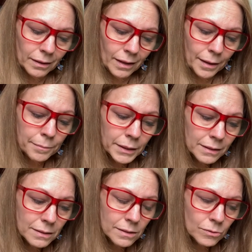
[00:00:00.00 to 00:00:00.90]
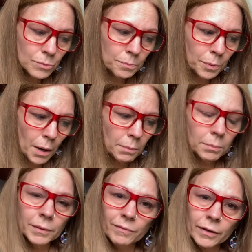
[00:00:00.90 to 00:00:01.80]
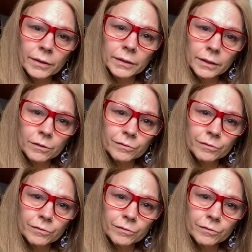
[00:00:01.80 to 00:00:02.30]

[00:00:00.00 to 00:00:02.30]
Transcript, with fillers: That means there's probably very little